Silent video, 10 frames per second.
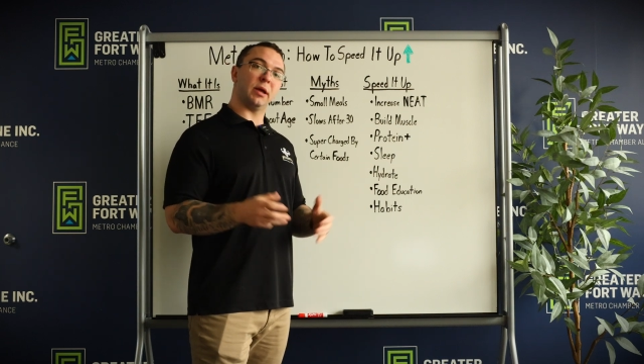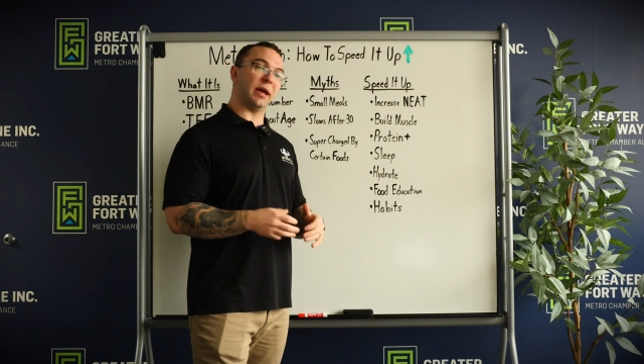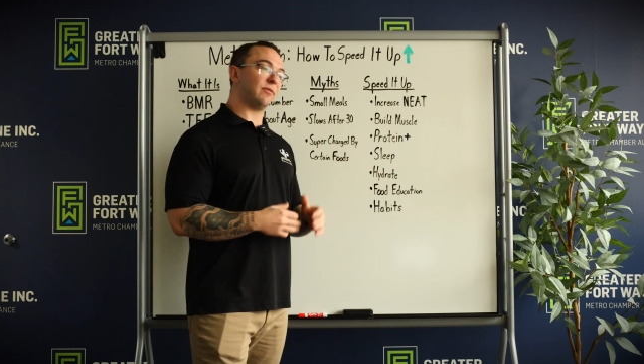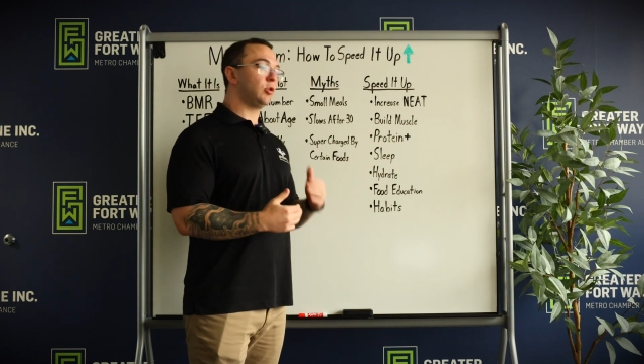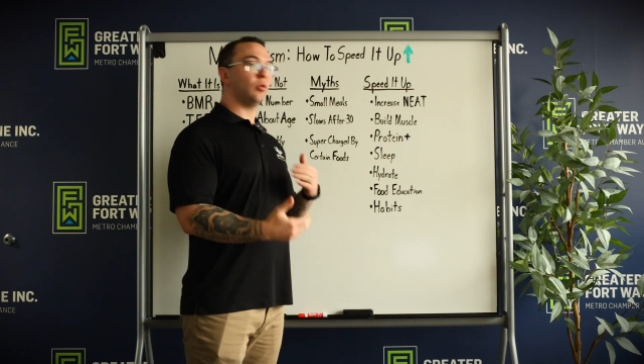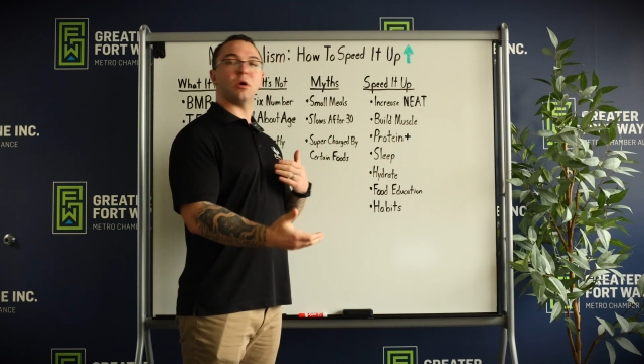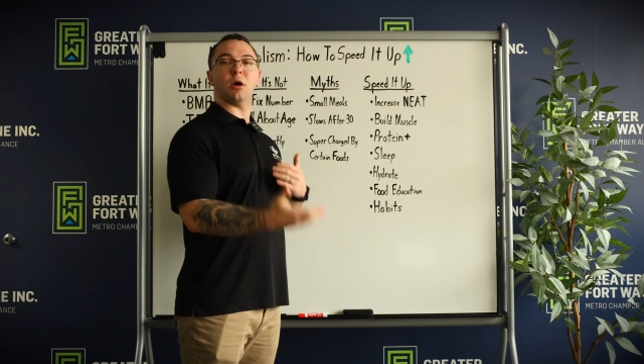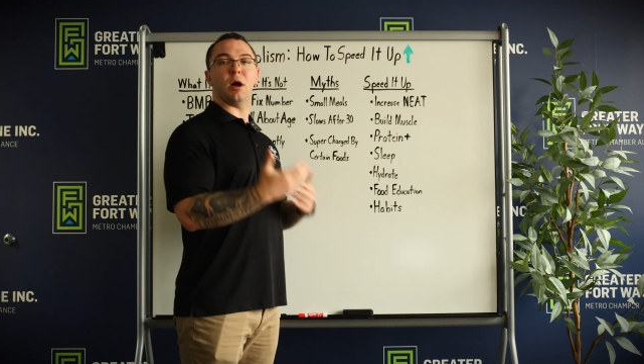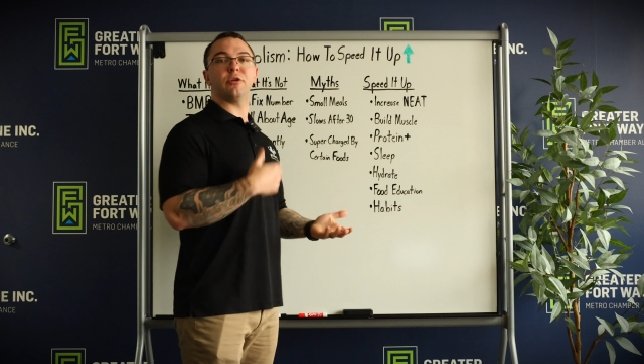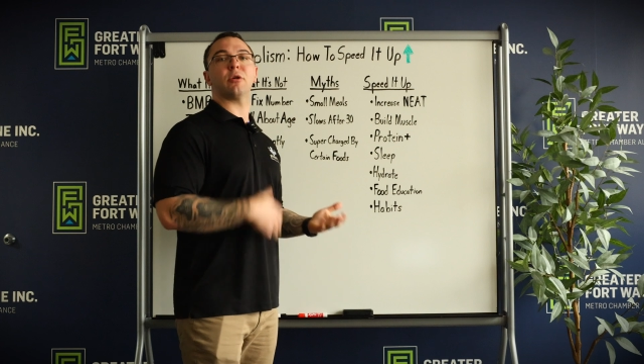If you
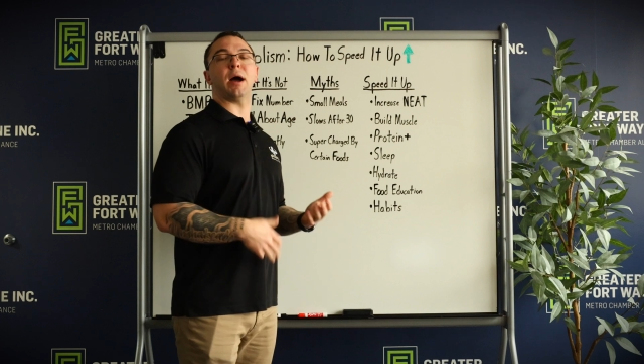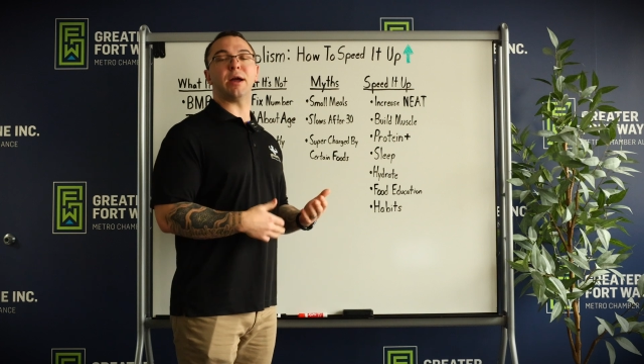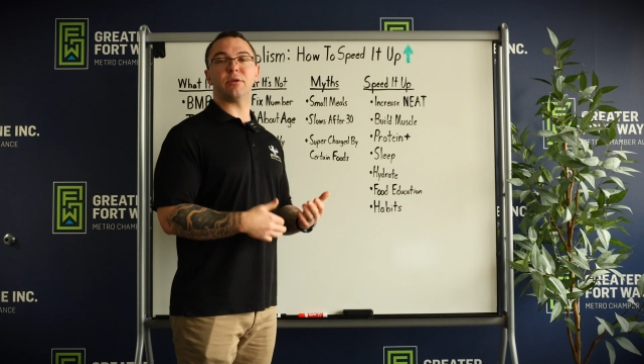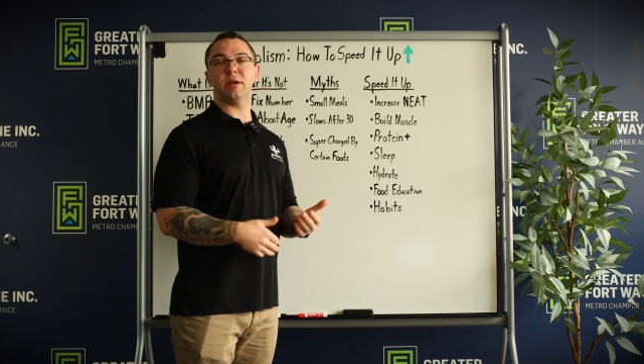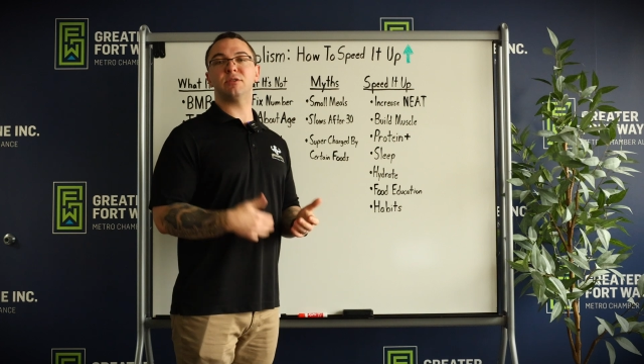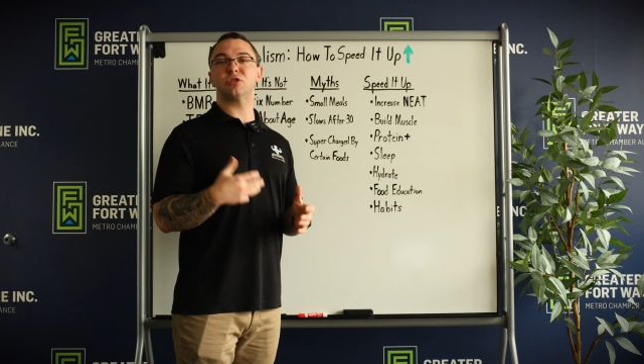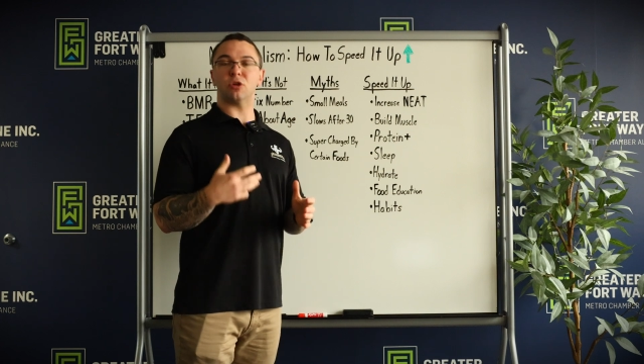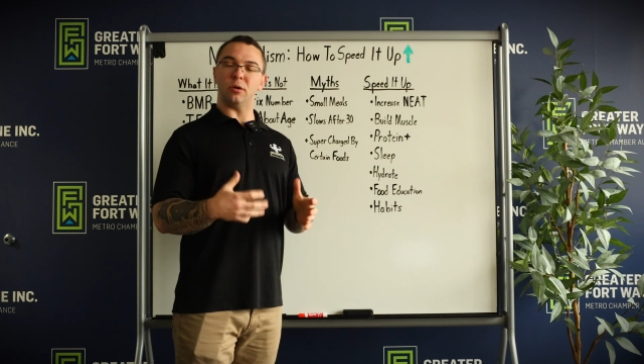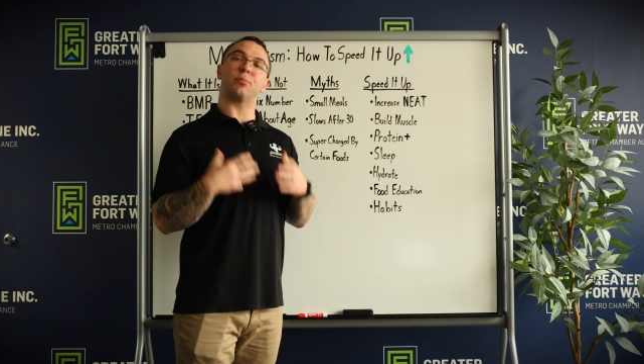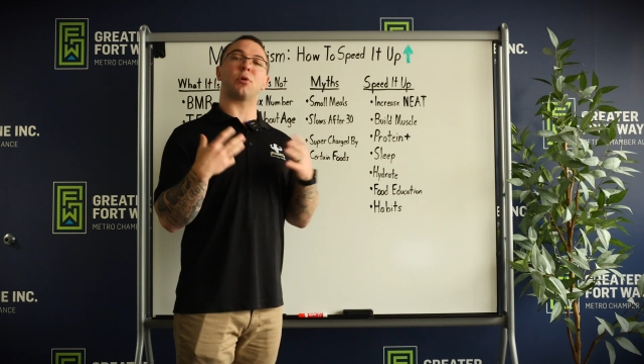are underhydrated,
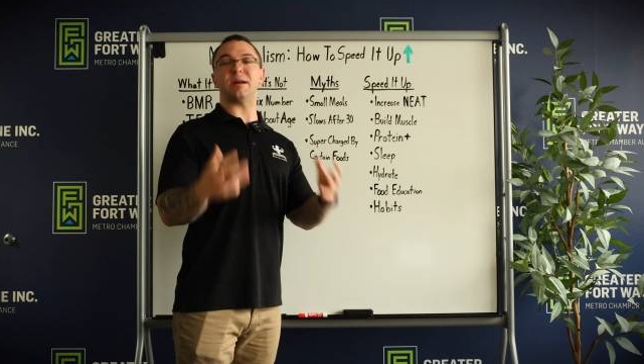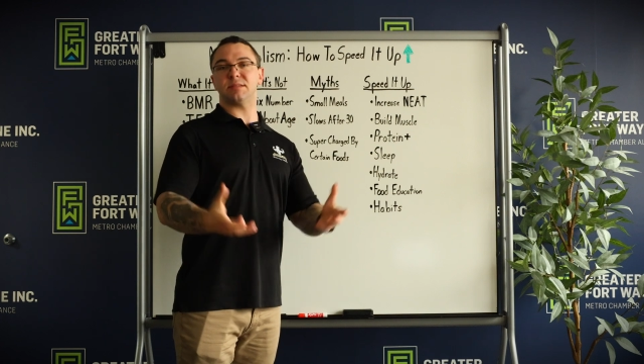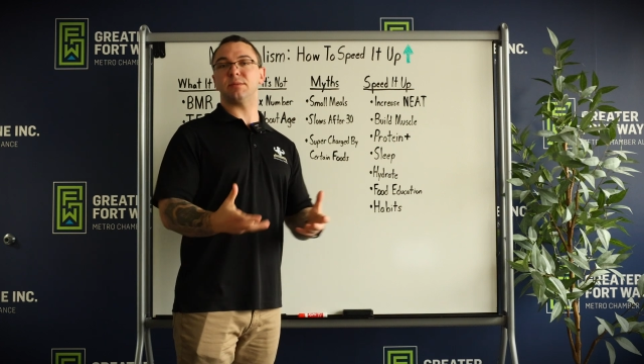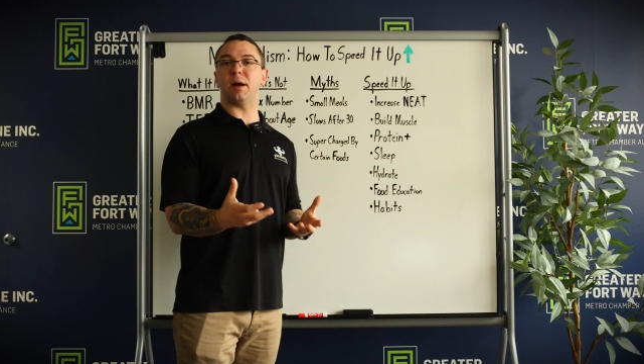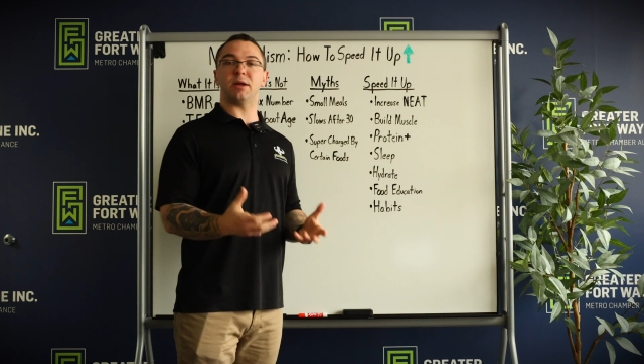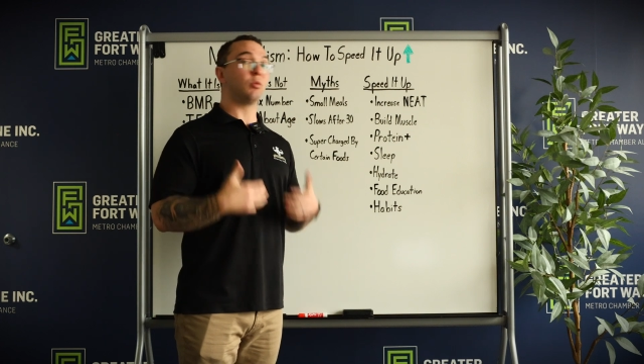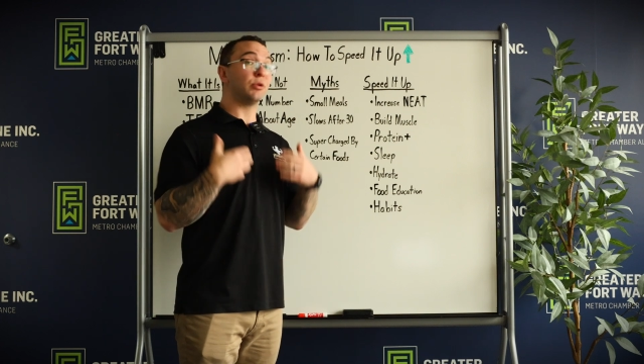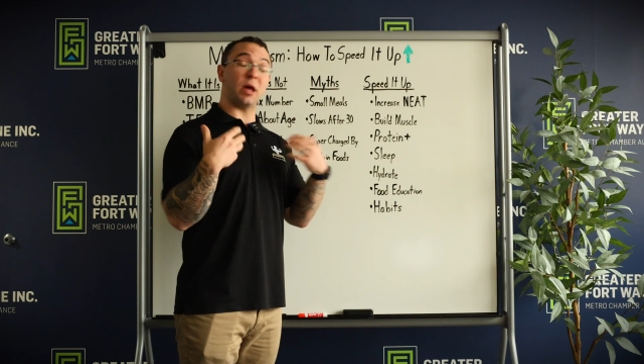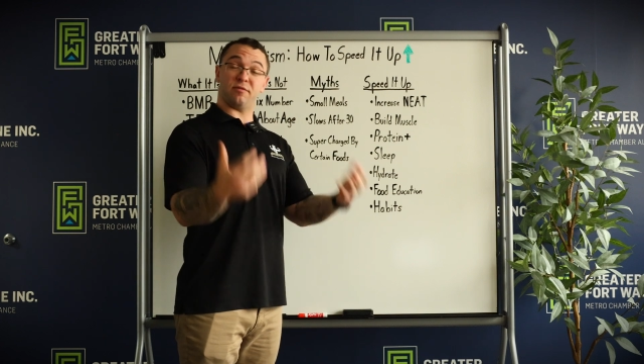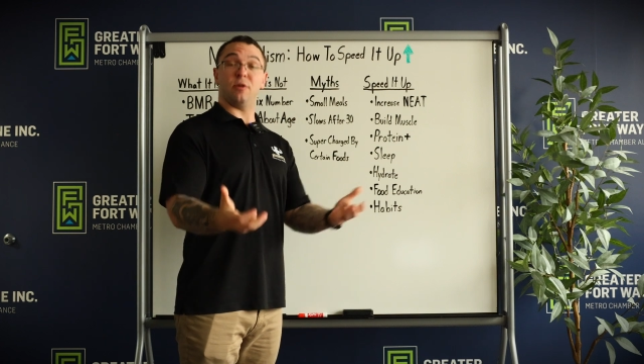certain processes of the body
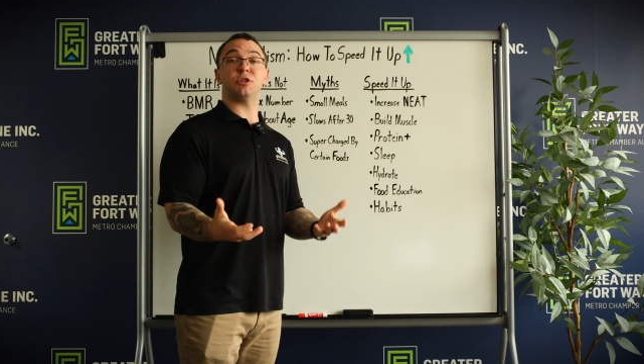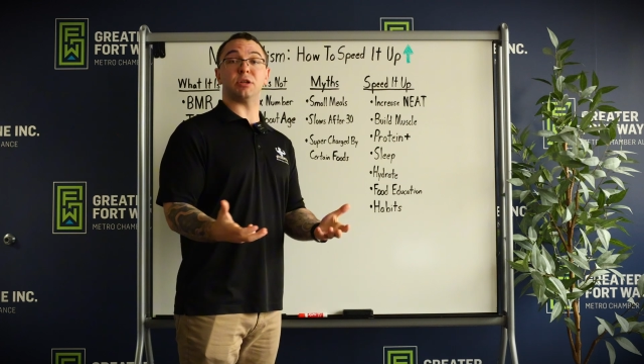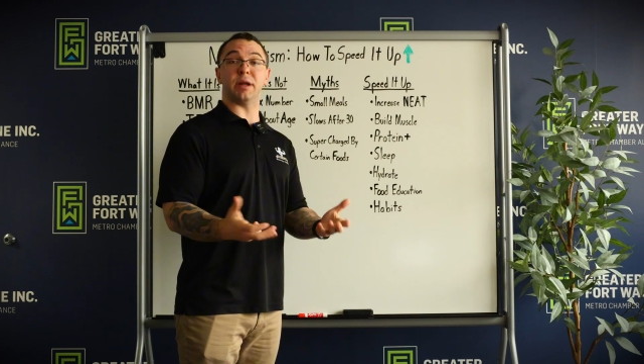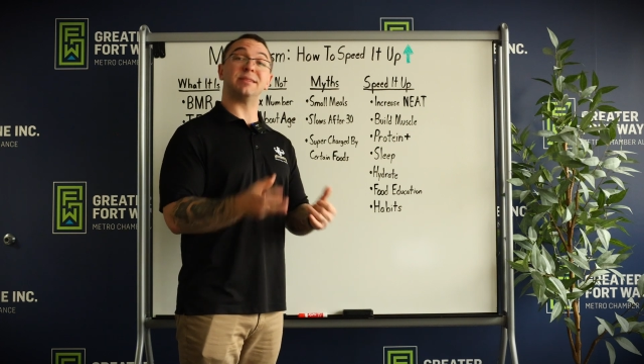will not function,